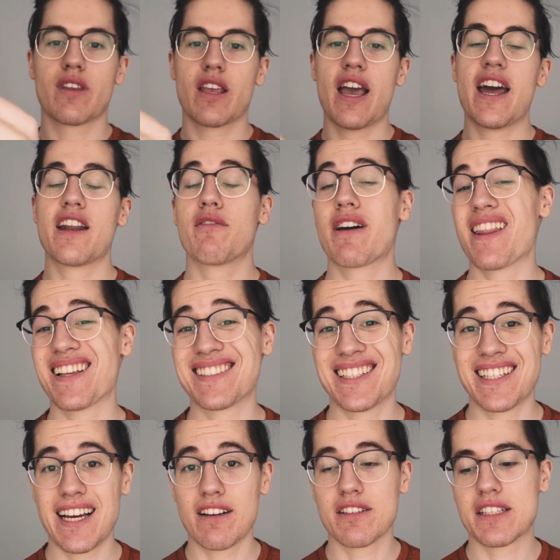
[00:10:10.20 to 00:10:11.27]
Anyway, that's the
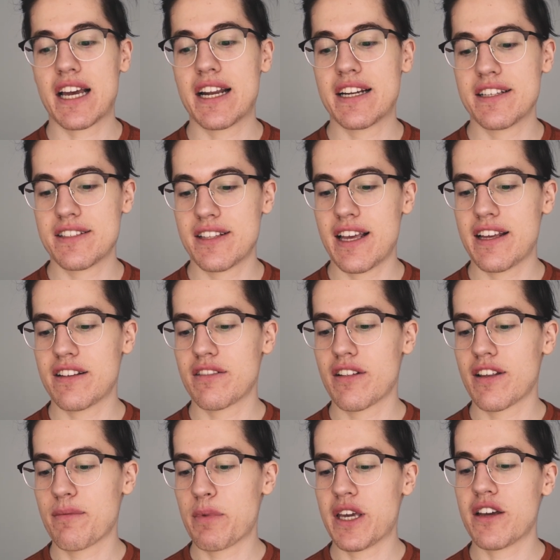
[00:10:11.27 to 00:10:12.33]
downside, is that
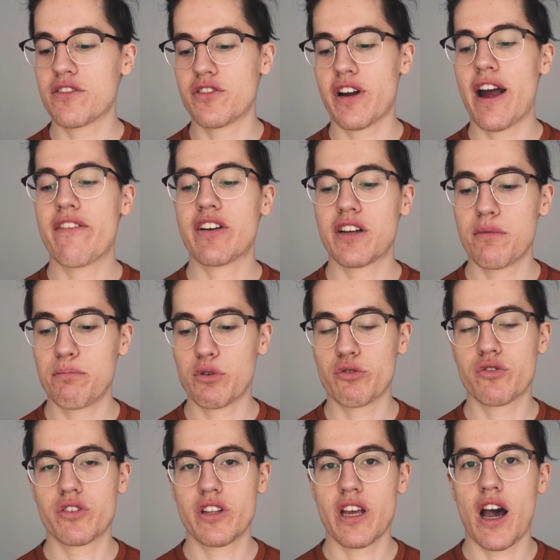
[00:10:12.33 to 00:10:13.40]
because you're having to
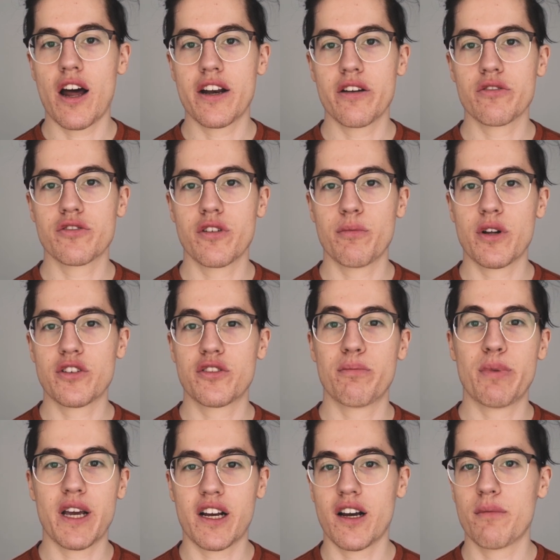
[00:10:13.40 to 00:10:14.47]
boost the audio so much to
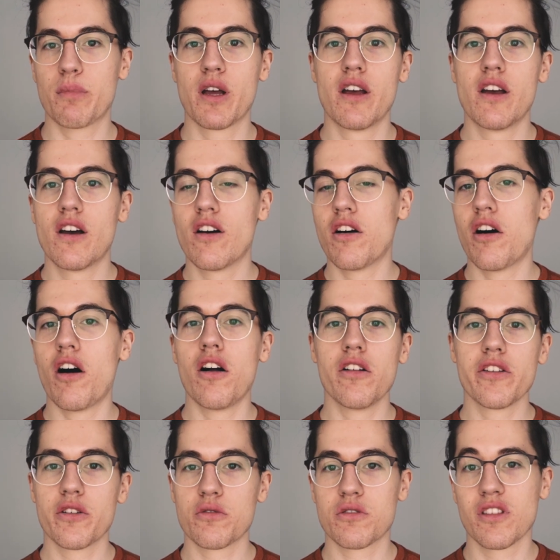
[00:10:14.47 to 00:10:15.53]
pick up all
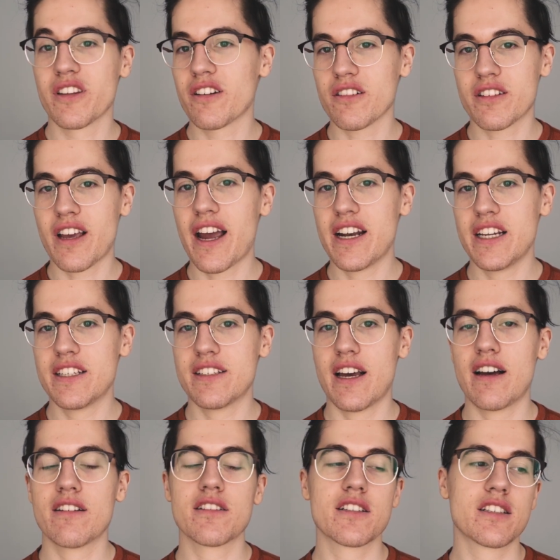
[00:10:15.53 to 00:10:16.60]
those little tiny
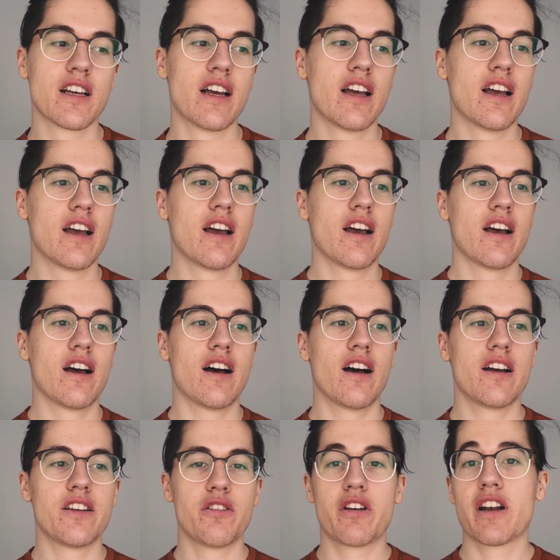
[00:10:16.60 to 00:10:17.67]
sounds,
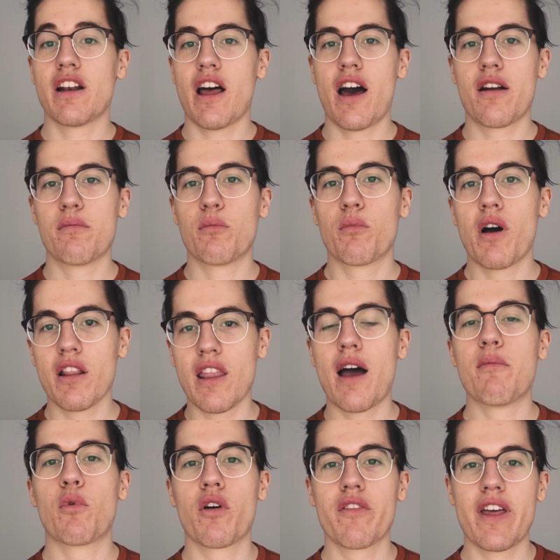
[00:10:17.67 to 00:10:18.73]
you get a lot
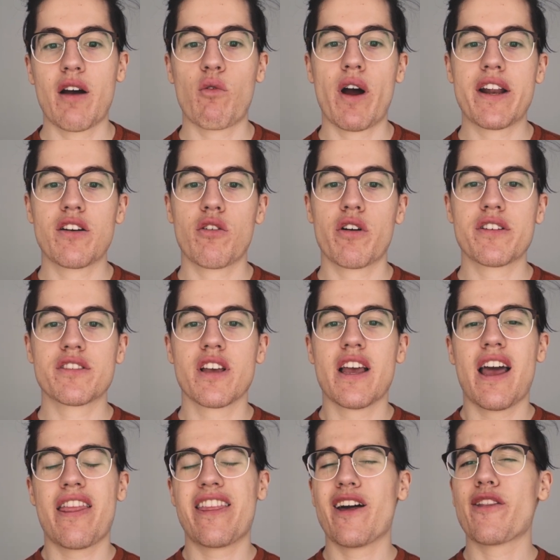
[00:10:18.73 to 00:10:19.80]
more of that white noise.
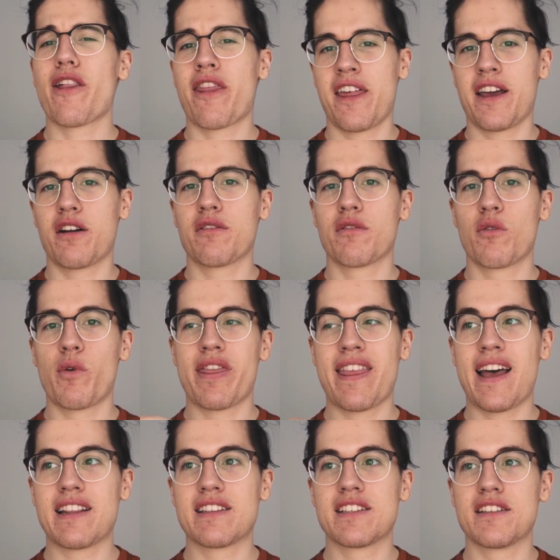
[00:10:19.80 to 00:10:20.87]
The other thing with
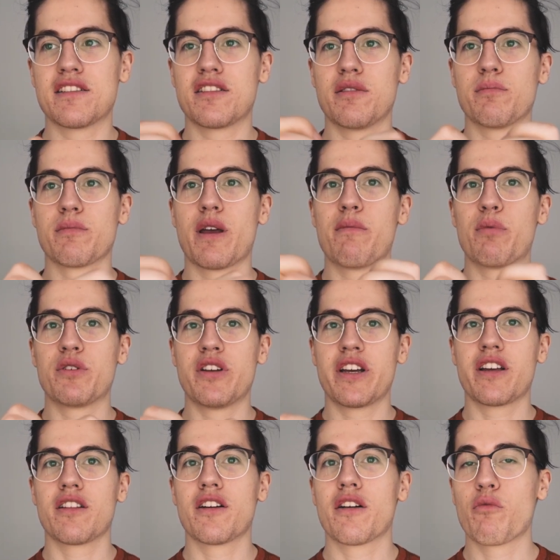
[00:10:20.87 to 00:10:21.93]
that system in
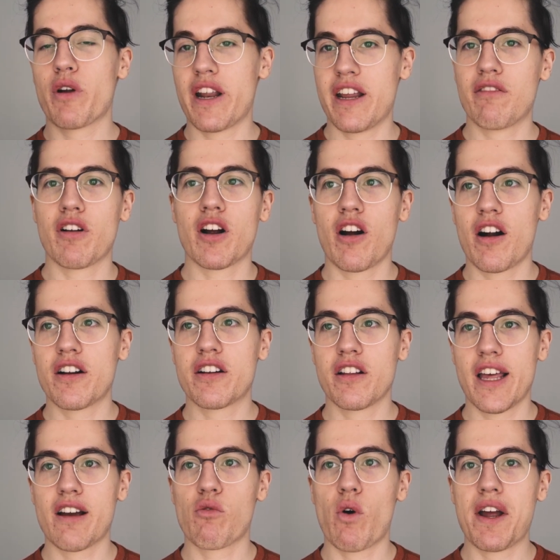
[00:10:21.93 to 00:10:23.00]
particular, in regard to
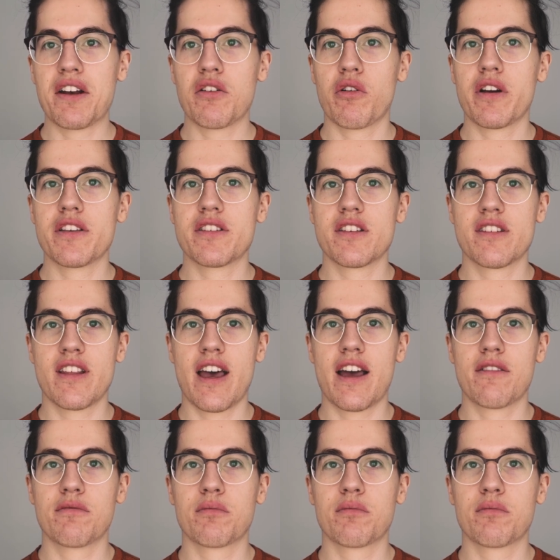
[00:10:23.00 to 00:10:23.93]
like white noise, is that